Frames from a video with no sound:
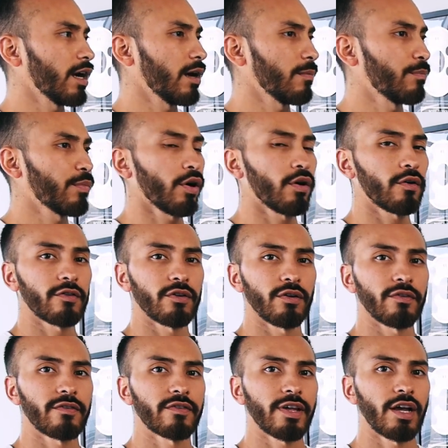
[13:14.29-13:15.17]

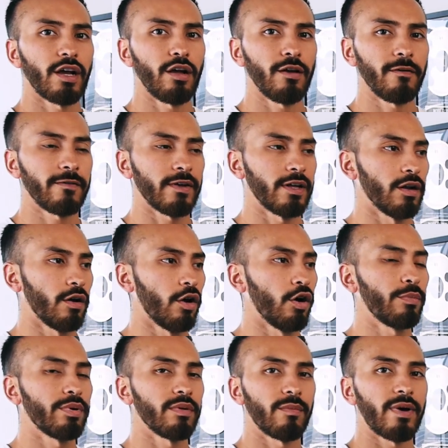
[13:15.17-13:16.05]
personal self and
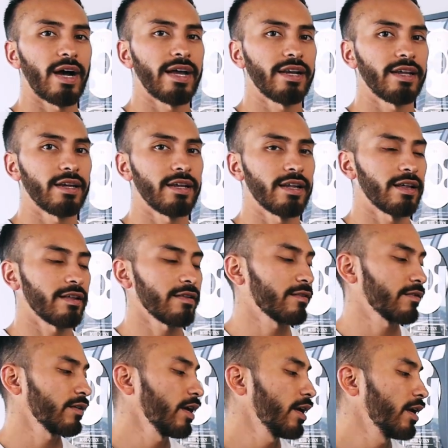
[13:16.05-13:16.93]

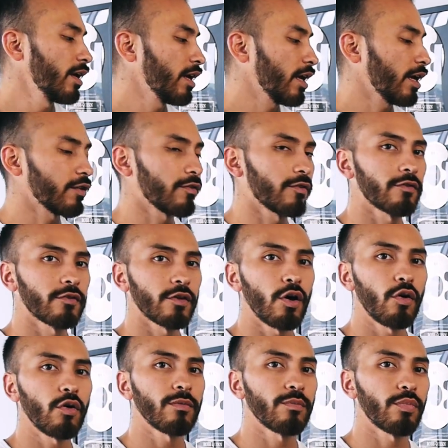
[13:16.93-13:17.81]
open-mindedness, it's
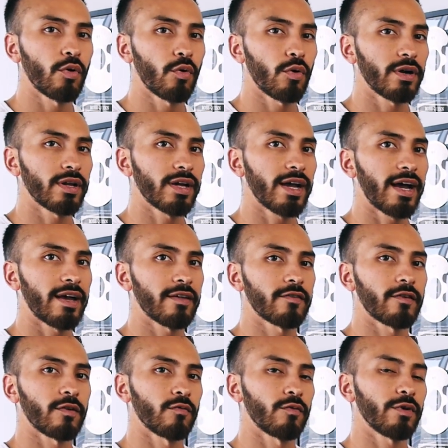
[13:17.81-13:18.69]
so important, guys,
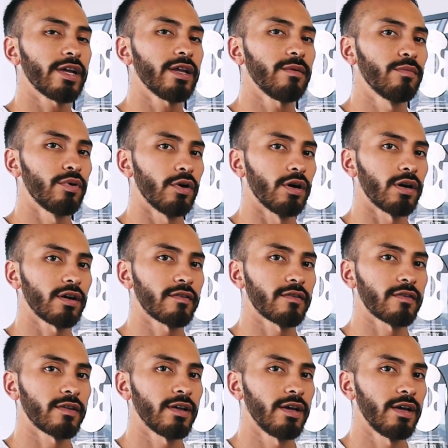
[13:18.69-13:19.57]
to read
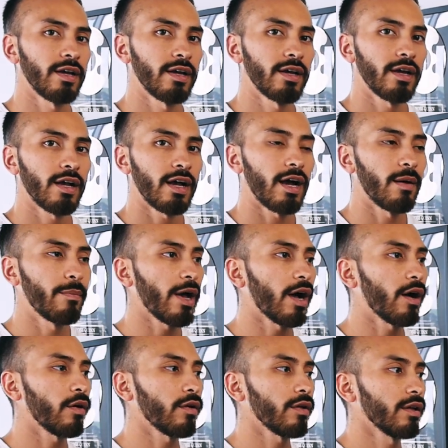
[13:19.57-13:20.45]
books
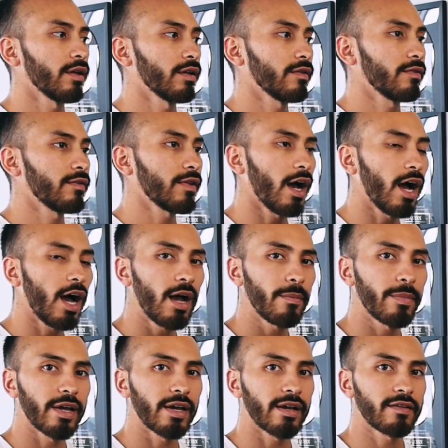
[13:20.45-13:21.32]
about
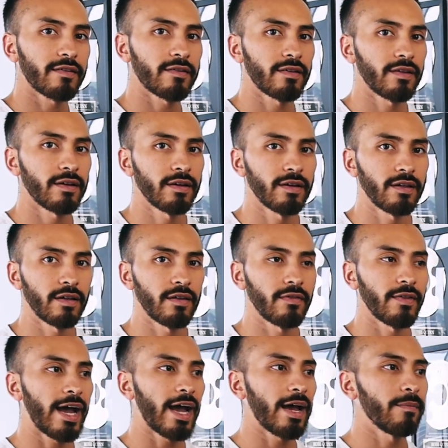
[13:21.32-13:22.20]
topics
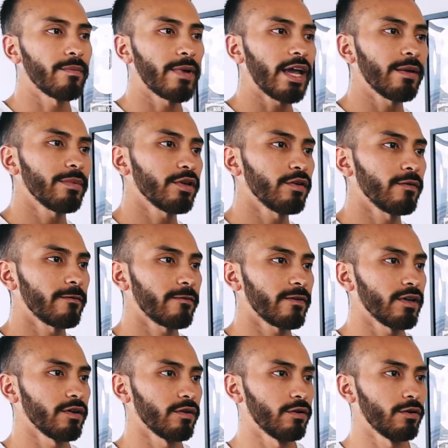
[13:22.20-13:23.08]
that maybe you
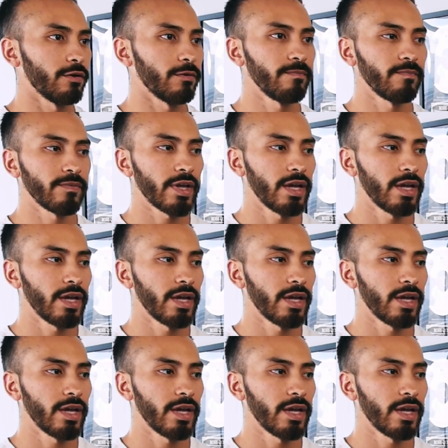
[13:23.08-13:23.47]
feel